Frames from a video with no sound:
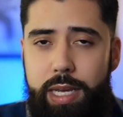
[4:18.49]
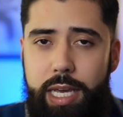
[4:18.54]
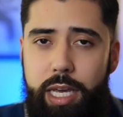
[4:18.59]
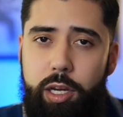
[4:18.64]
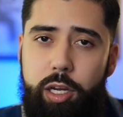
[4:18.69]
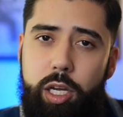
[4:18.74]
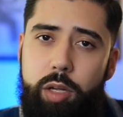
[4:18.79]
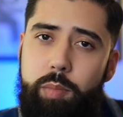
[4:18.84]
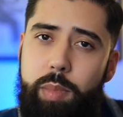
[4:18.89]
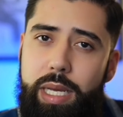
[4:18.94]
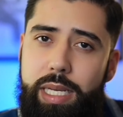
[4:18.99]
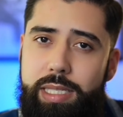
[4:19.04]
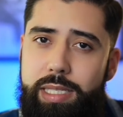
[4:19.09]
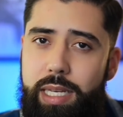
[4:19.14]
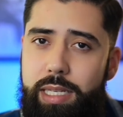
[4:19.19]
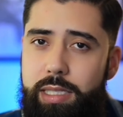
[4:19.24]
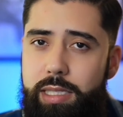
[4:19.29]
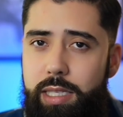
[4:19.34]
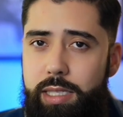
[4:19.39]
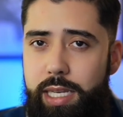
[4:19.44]
It could make
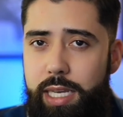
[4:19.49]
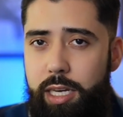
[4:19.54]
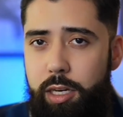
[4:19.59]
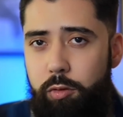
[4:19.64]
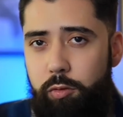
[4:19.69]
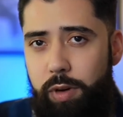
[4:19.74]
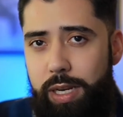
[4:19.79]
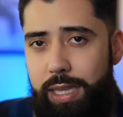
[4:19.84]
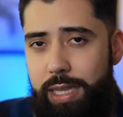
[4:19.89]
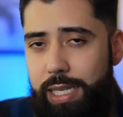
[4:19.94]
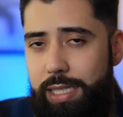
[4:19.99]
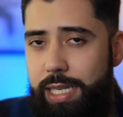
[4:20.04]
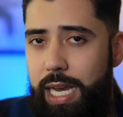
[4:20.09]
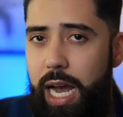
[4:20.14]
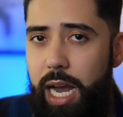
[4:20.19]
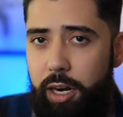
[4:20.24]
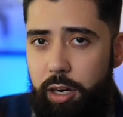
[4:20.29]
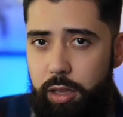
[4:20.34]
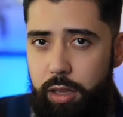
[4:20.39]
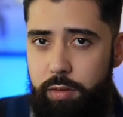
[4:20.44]
sense to take a rate that's
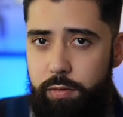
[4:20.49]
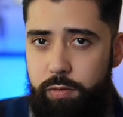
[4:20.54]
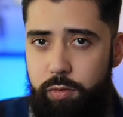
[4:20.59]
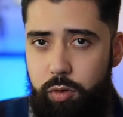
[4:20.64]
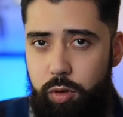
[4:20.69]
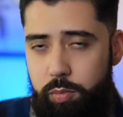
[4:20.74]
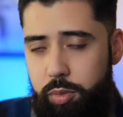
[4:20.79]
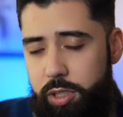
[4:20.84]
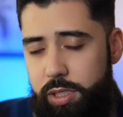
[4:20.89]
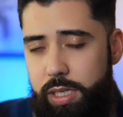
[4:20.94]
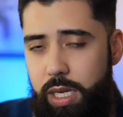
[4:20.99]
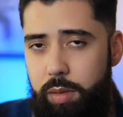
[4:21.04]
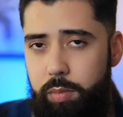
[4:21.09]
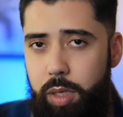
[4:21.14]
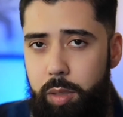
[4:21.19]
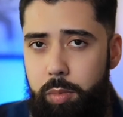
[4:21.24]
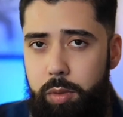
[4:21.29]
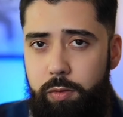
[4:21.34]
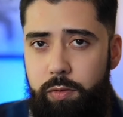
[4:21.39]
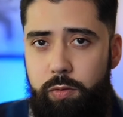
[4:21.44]
higher than 4%,
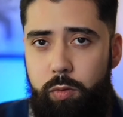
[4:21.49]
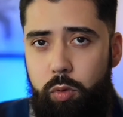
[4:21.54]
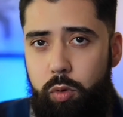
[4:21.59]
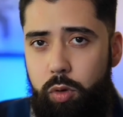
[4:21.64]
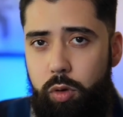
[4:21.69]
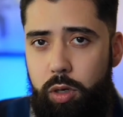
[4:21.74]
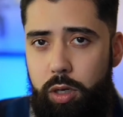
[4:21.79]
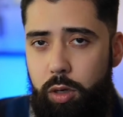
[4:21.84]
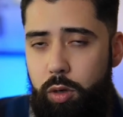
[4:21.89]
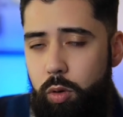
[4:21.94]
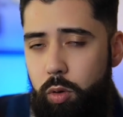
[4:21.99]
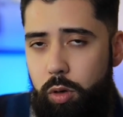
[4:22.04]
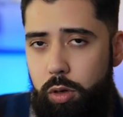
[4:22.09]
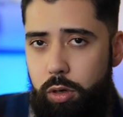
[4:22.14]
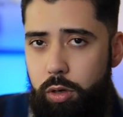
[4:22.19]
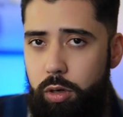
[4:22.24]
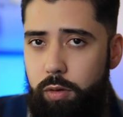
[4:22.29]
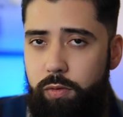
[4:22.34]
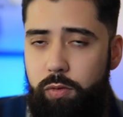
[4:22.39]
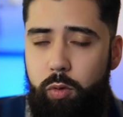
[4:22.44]
maybe 4.25%
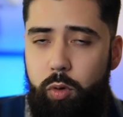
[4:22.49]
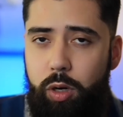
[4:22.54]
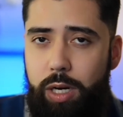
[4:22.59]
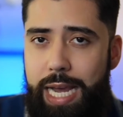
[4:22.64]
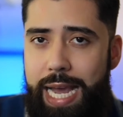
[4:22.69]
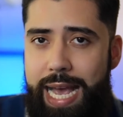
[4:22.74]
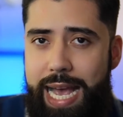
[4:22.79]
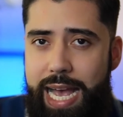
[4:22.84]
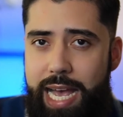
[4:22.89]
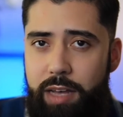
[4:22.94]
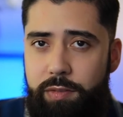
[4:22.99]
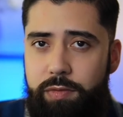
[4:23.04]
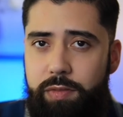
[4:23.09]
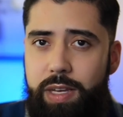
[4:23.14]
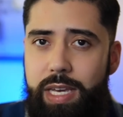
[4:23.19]
or 4.5%,